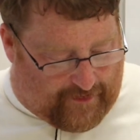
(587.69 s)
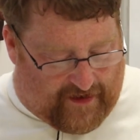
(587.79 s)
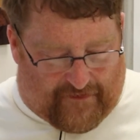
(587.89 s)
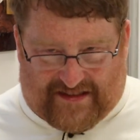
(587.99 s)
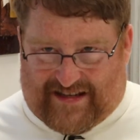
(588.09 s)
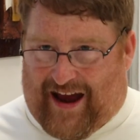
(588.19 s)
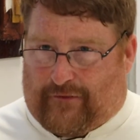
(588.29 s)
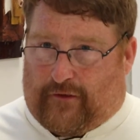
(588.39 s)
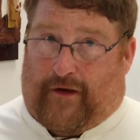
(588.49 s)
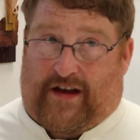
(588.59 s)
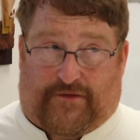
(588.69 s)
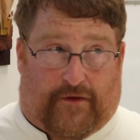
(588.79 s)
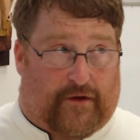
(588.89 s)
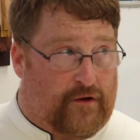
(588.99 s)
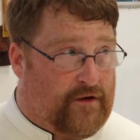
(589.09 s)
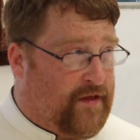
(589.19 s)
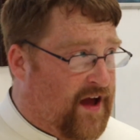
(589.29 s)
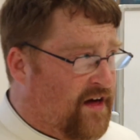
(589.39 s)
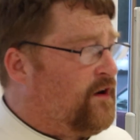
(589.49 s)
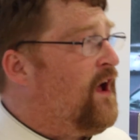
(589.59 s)
but even sacrifice for the good of
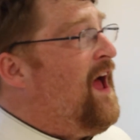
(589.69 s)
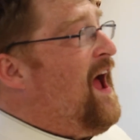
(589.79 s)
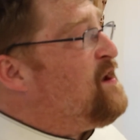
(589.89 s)
the other.